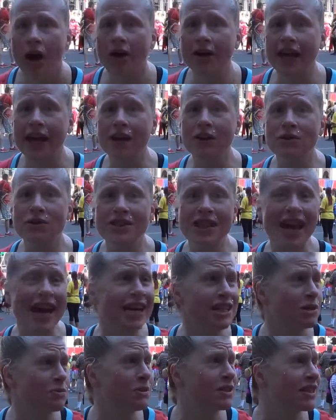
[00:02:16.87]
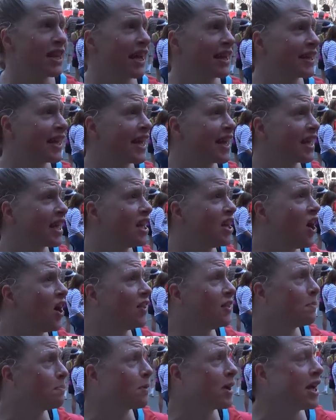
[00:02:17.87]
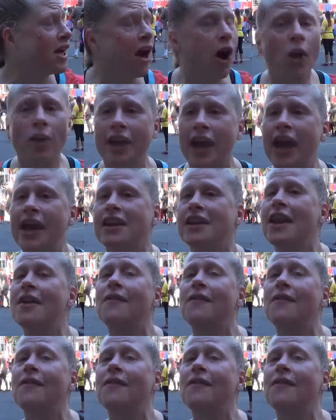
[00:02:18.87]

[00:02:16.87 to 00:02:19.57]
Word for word: okay, whose ass was I kicking on the bridge? Okay,